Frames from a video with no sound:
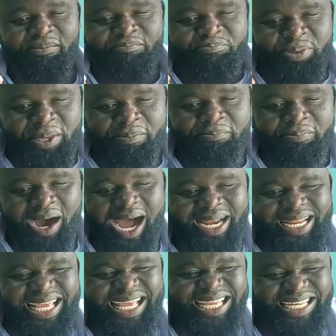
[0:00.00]
be
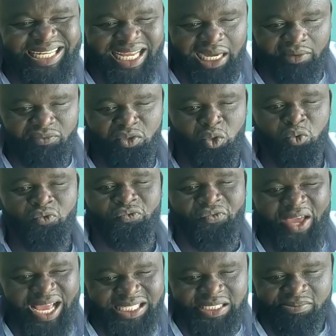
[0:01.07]
man enough to
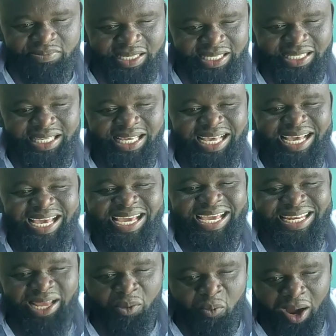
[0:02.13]
face me
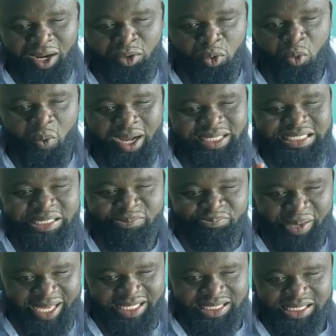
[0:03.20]
in a one-on-one
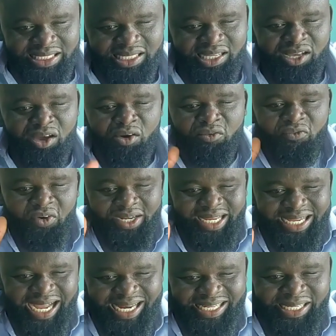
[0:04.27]
debate for the
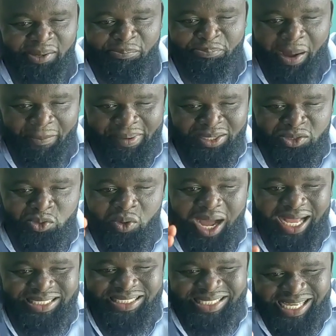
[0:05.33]
Kenyan public to
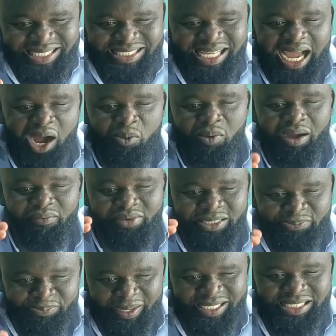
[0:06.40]
assess our
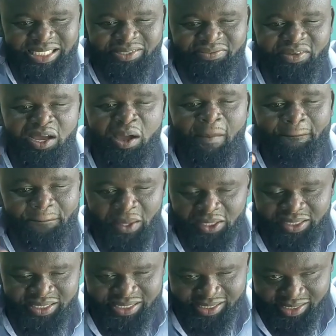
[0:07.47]
respective
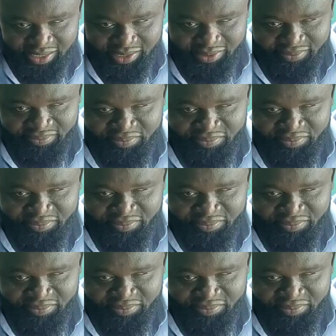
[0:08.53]
policies.